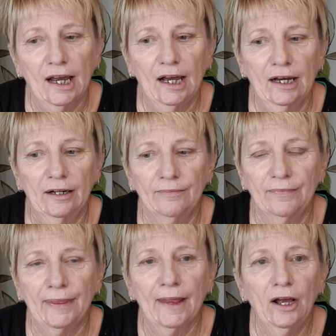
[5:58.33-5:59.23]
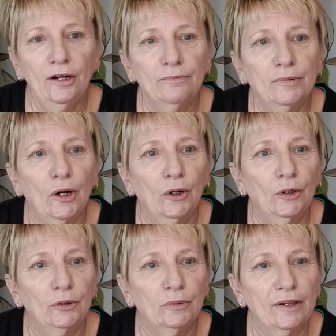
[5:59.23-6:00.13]
I'd
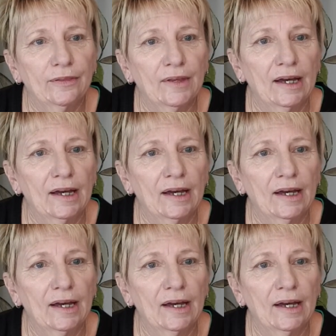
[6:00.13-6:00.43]
go with